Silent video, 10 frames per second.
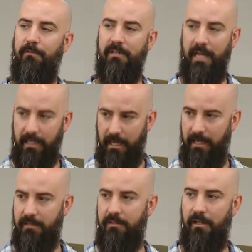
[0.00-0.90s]
for
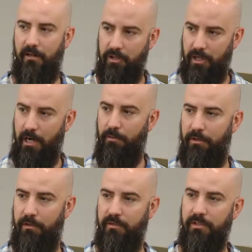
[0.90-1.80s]
decades that I'll share
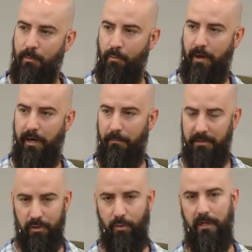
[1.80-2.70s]
with you, somewhere
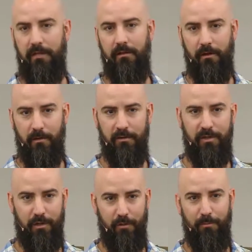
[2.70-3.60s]
between those
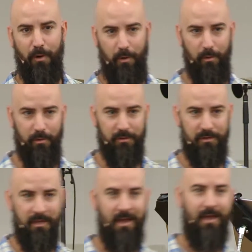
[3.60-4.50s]
two
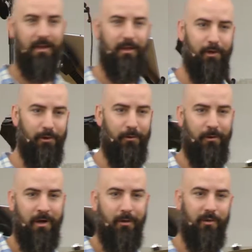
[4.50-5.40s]
poles,
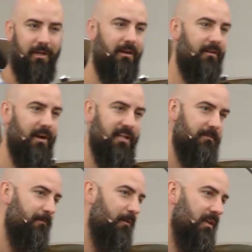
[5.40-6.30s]
you will hear God's
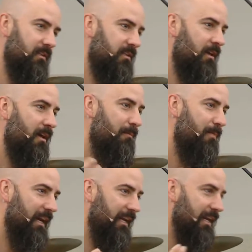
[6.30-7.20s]
voice
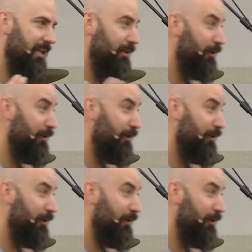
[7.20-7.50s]
beckoning